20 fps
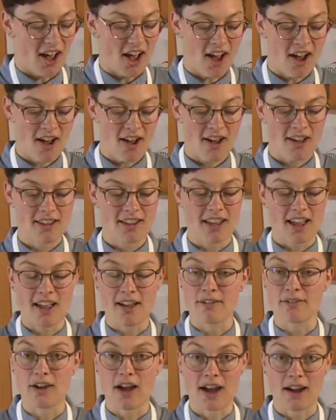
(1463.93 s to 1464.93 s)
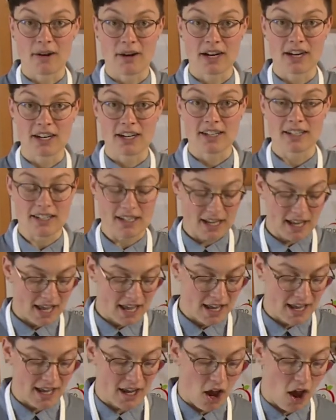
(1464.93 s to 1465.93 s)
all of our
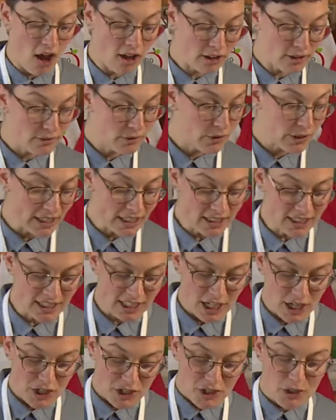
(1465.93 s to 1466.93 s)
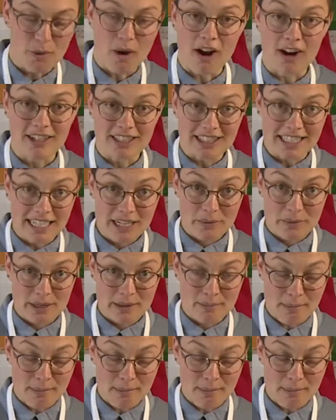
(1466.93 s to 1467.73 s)
olive oil to our liquid